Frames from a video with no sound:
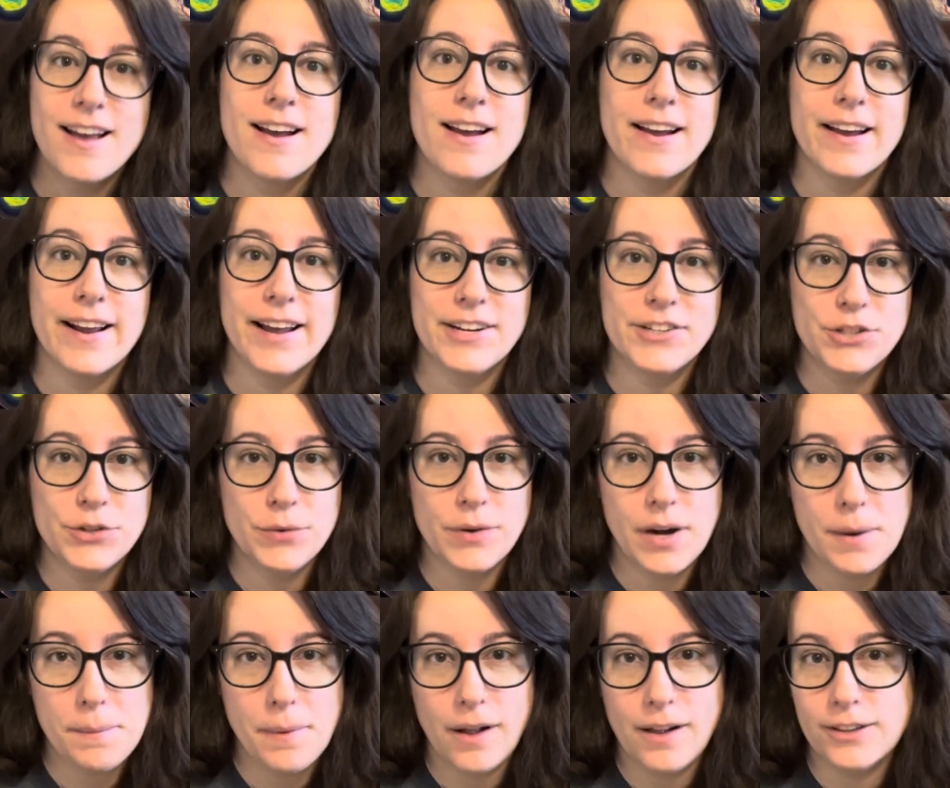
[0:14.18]
And I do
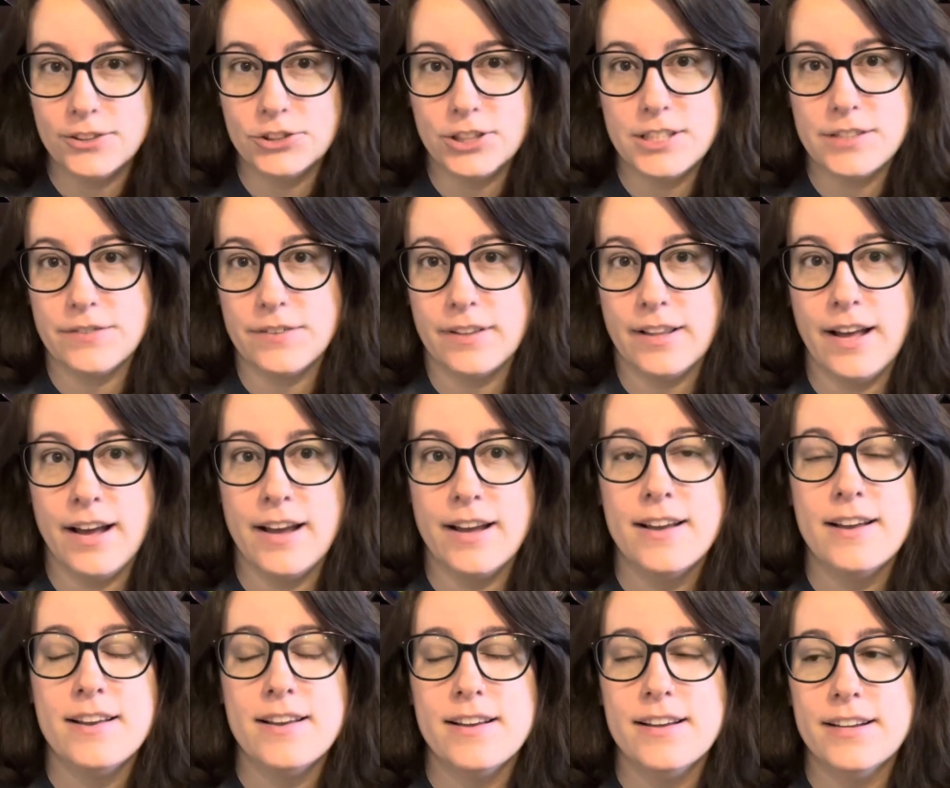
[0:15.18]
want to apologize for that.
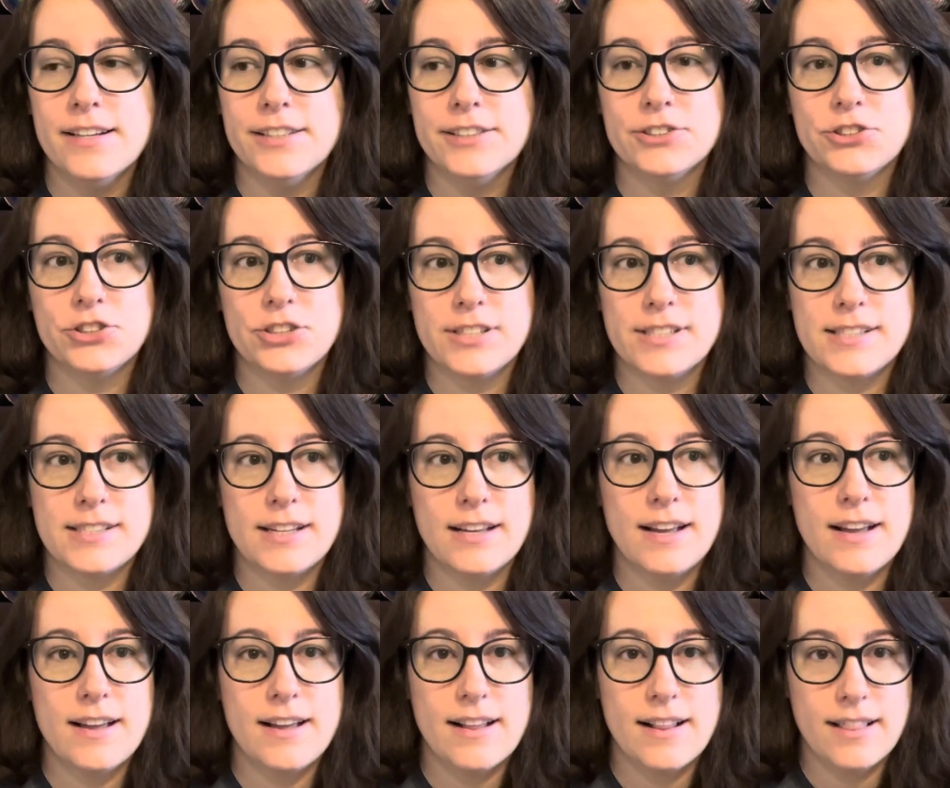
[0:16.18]
It's just
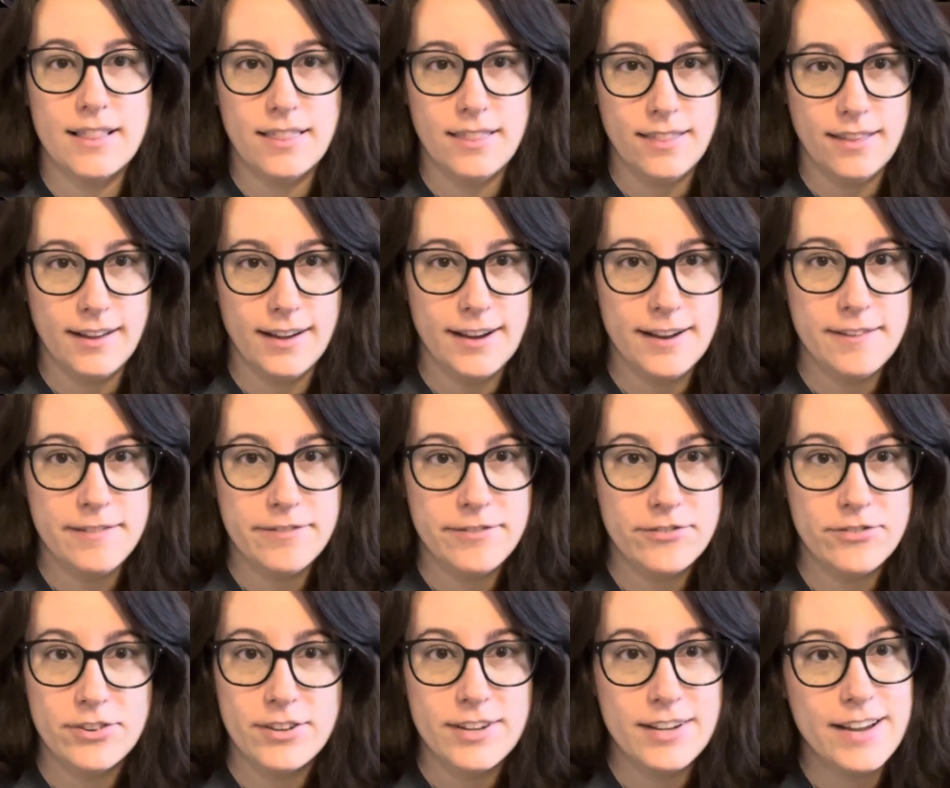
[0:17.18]
life
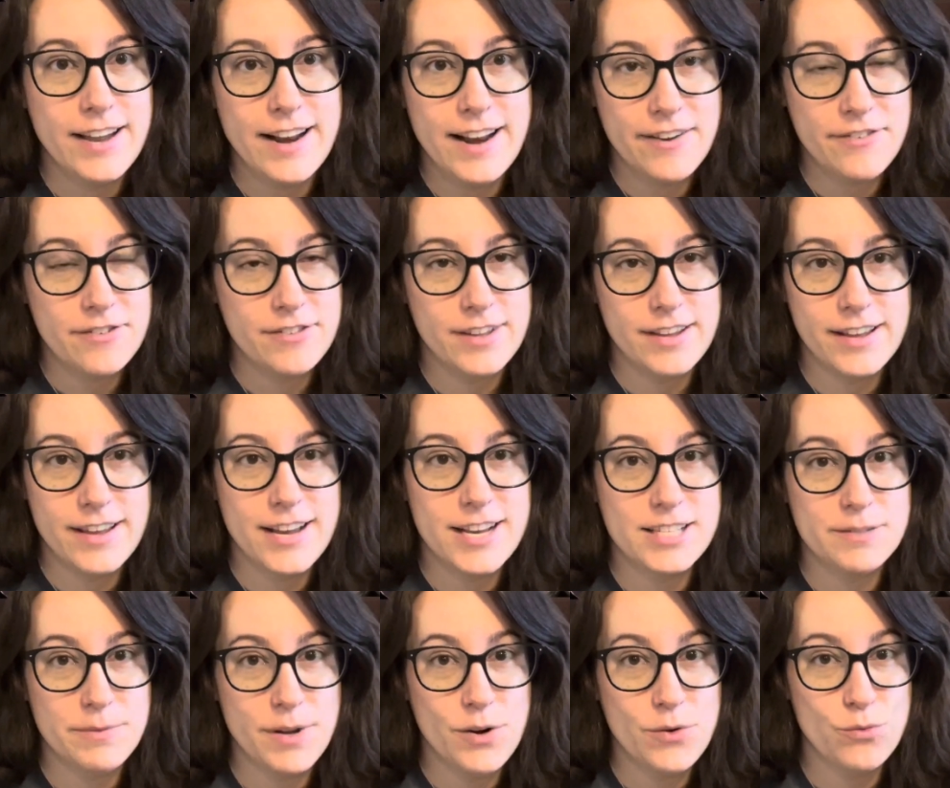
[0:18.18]
and everything has
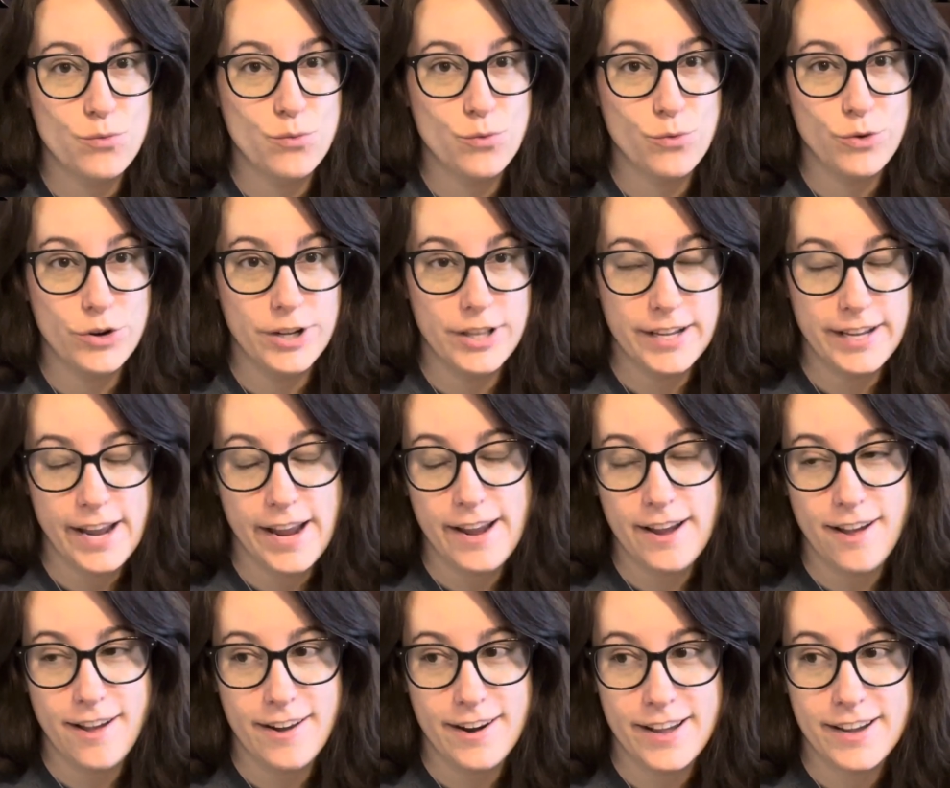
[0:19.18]
been really
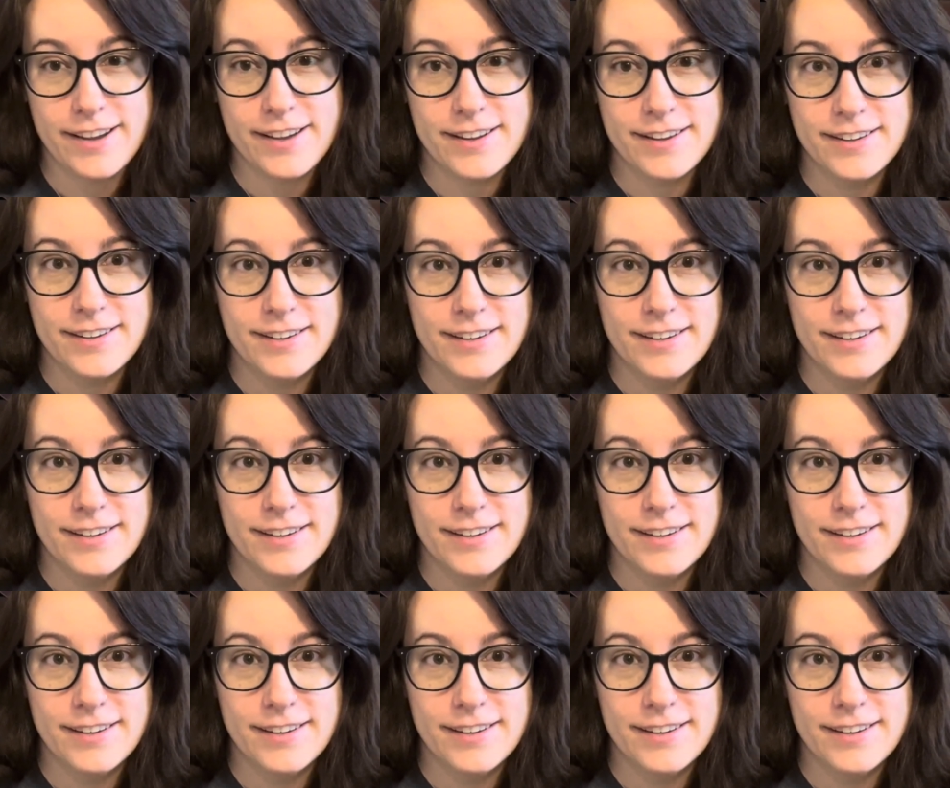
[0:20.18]
chaotic